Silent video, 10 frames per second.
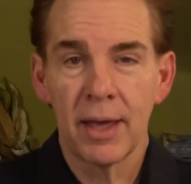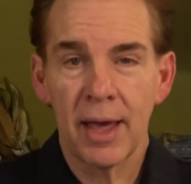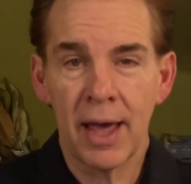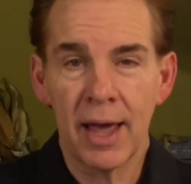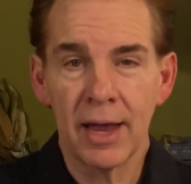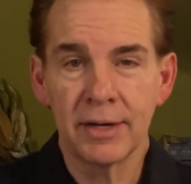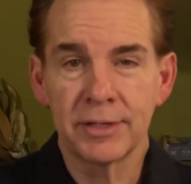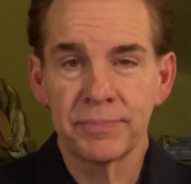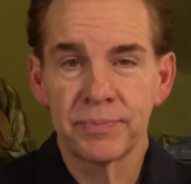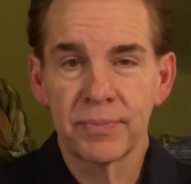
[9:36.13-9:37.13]
And
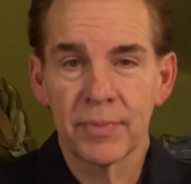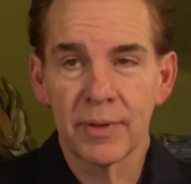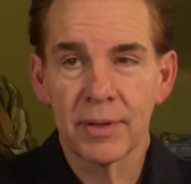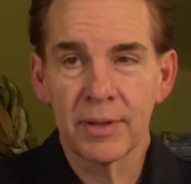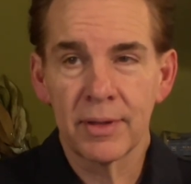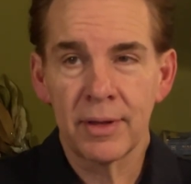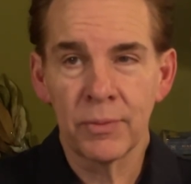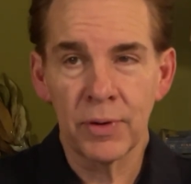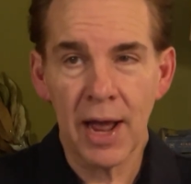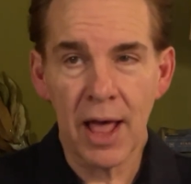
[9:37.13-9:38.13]
in
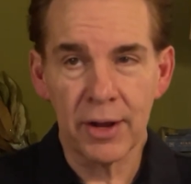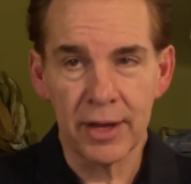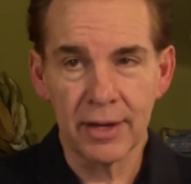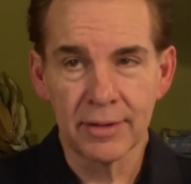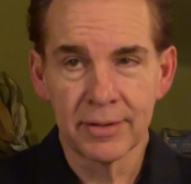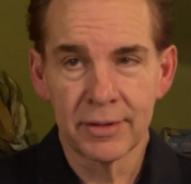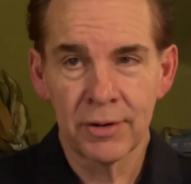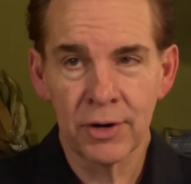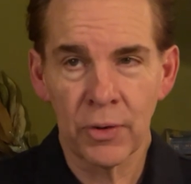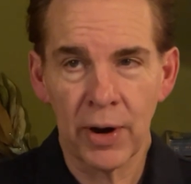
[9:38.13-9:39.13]
reality,
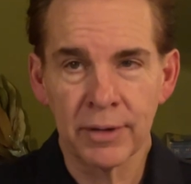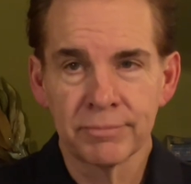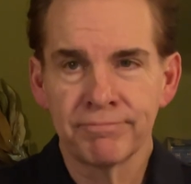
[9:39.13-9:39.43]
you're going,